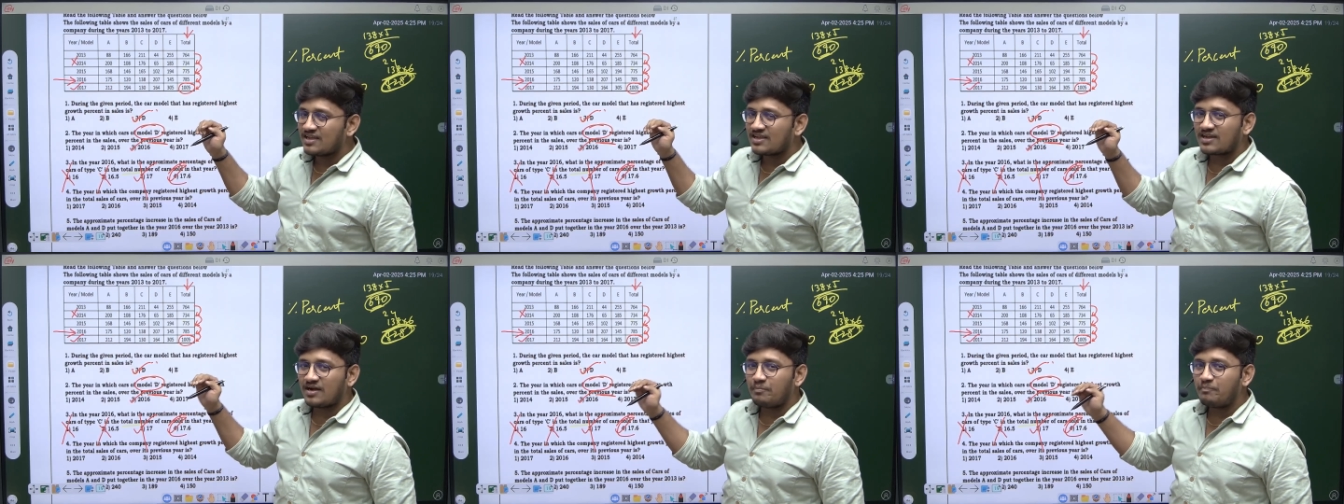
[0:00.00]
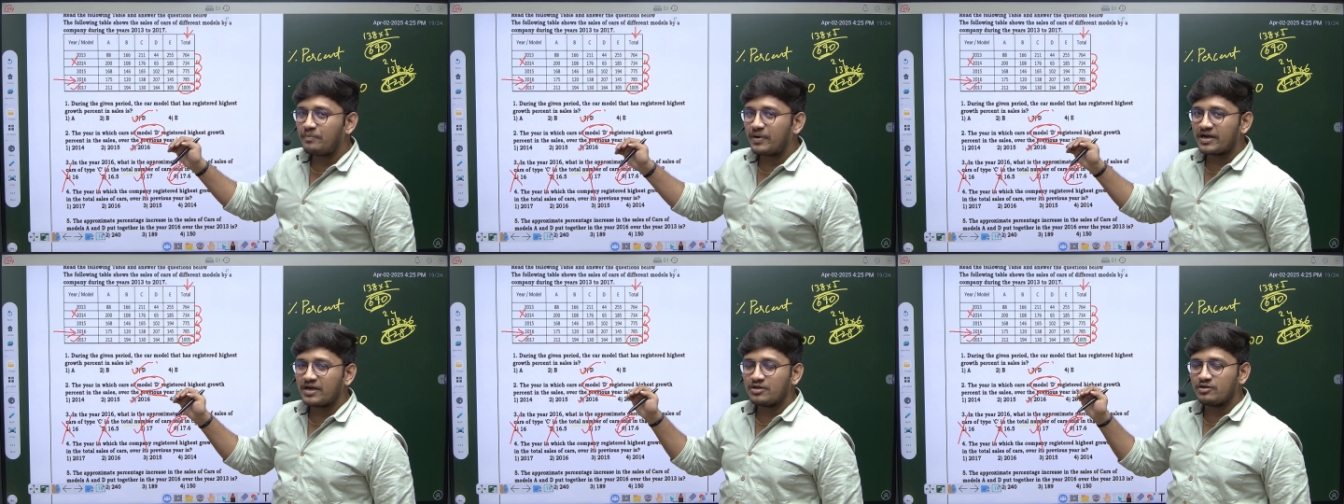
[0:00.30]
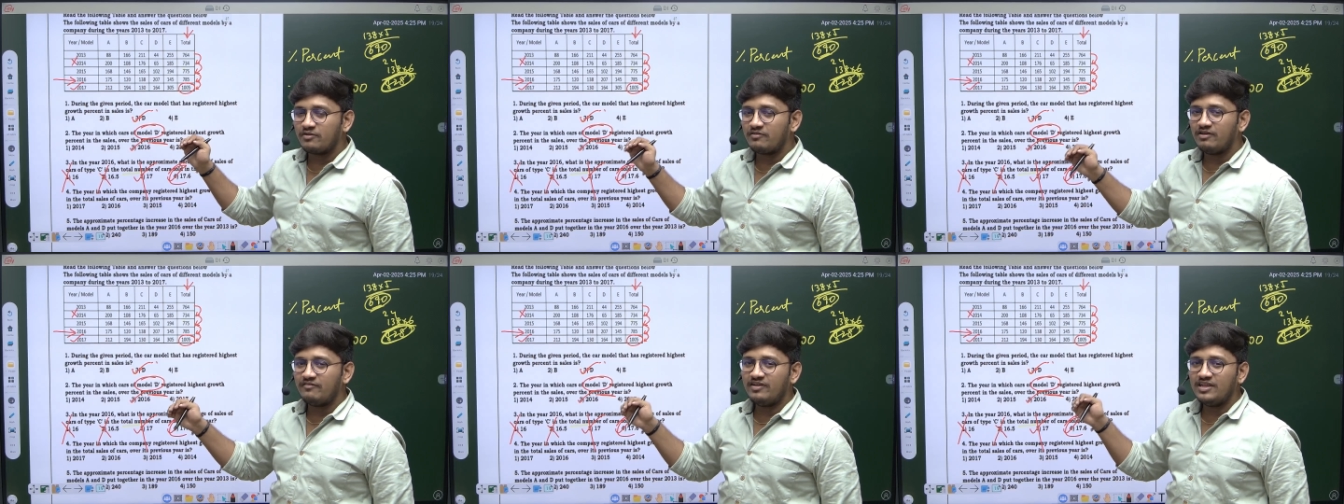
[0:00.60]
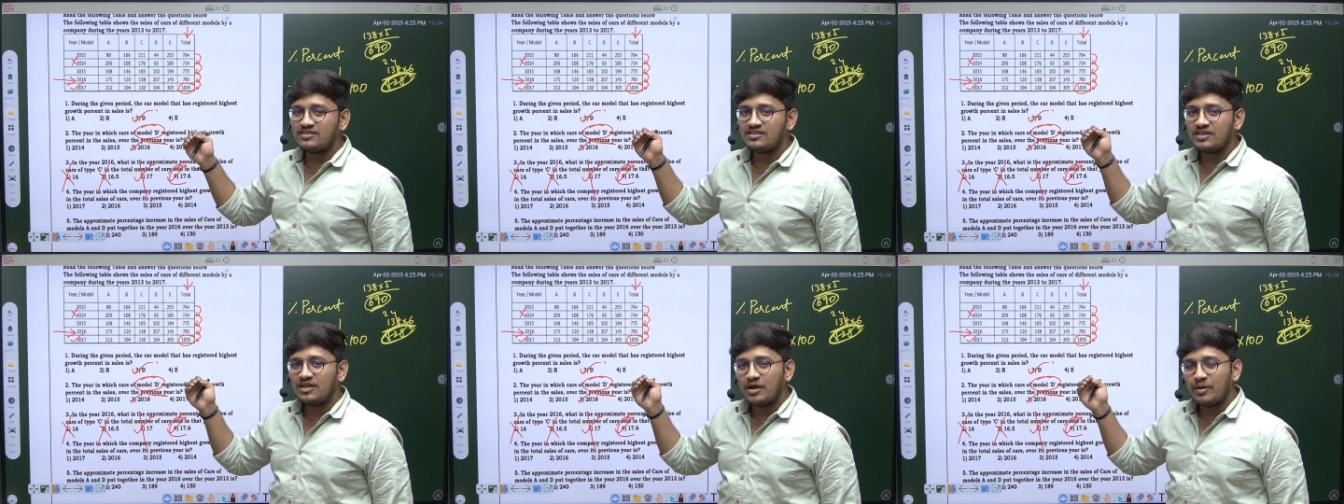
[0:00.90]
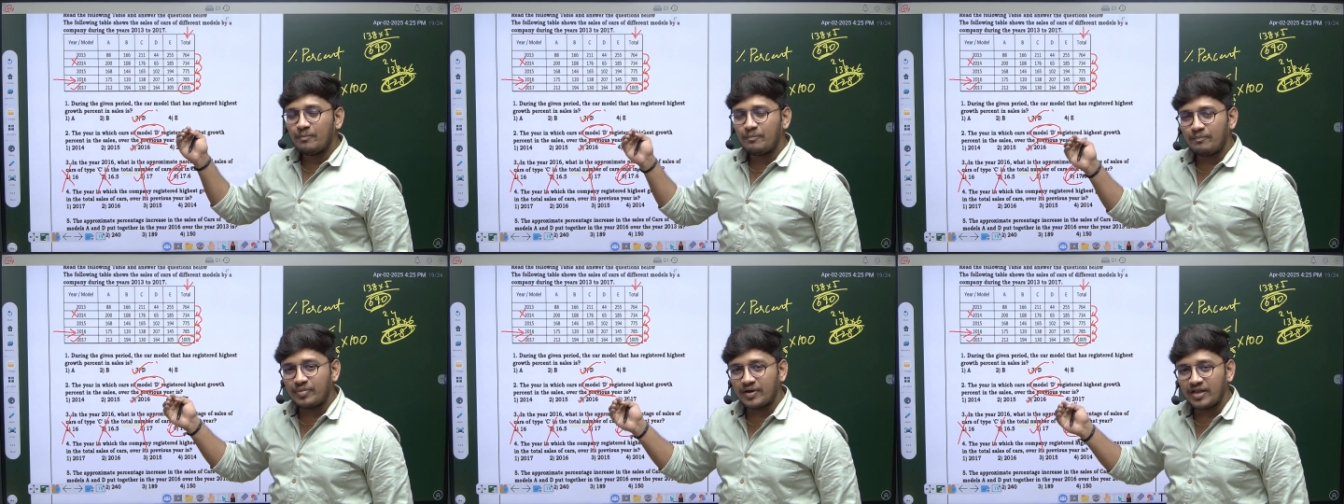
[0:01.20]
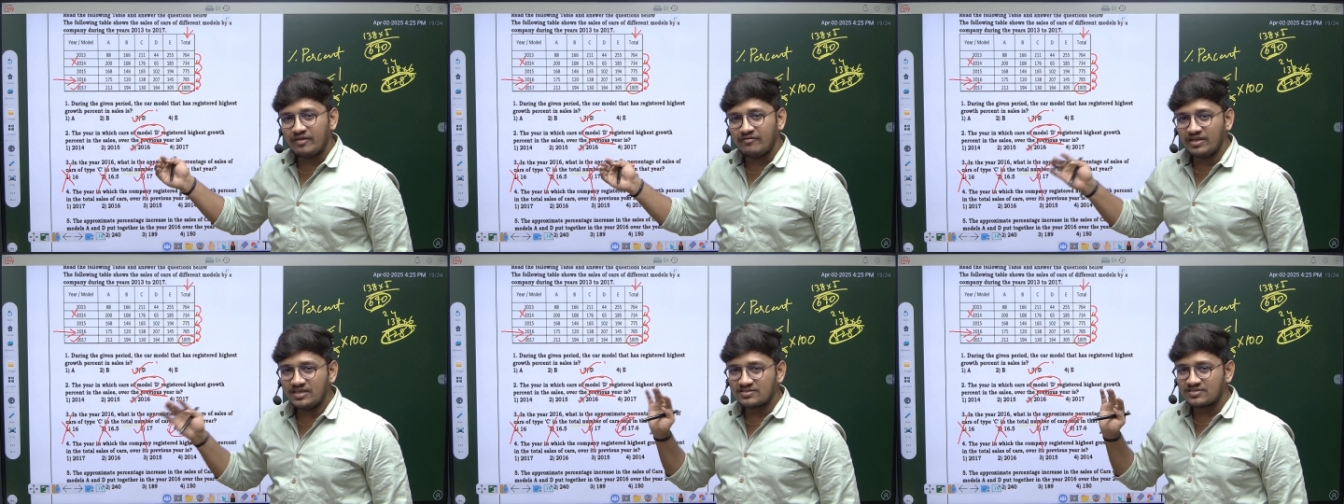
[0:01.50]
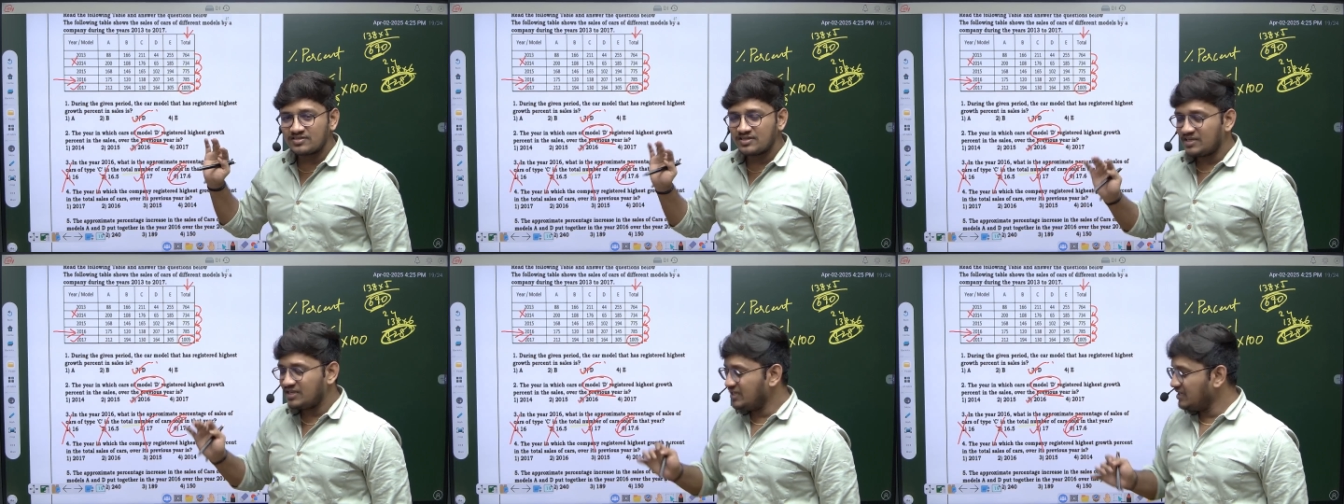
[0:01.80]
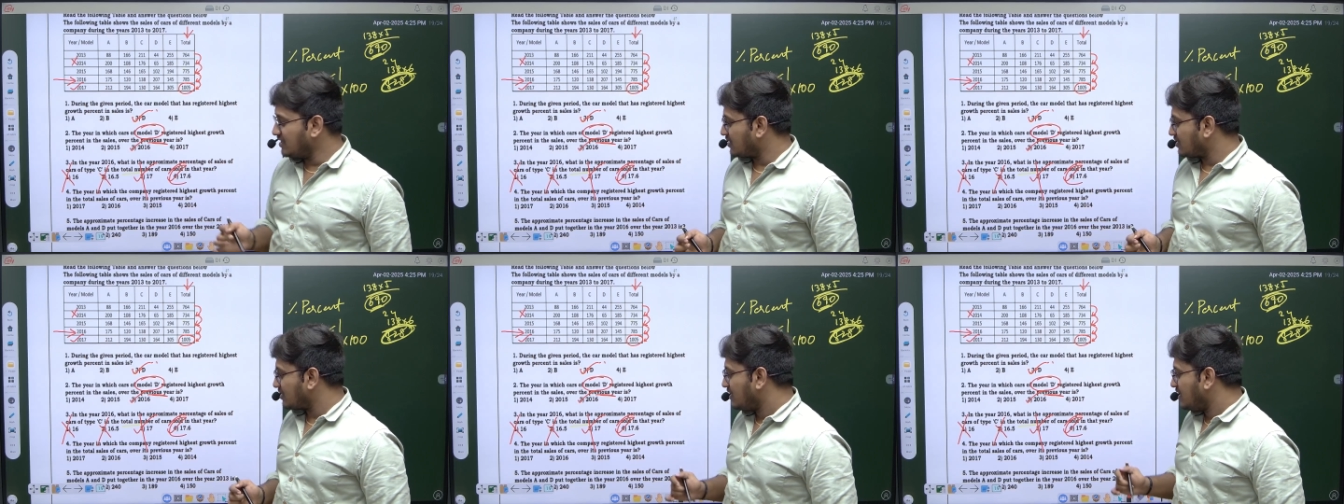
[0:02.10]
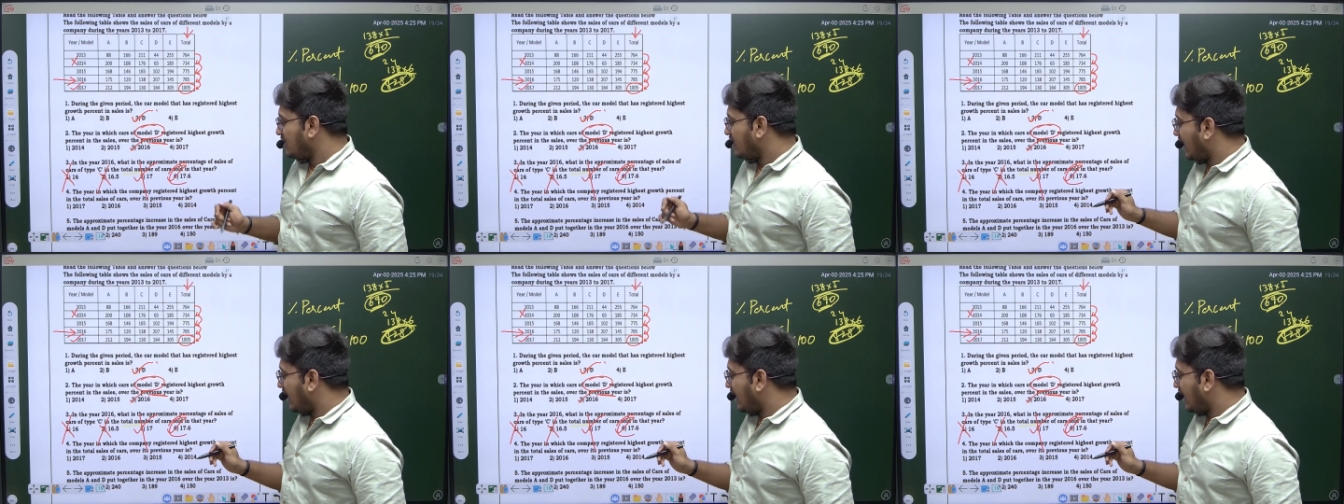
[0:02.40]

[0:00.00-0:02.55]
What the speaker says: comparatively with previous year.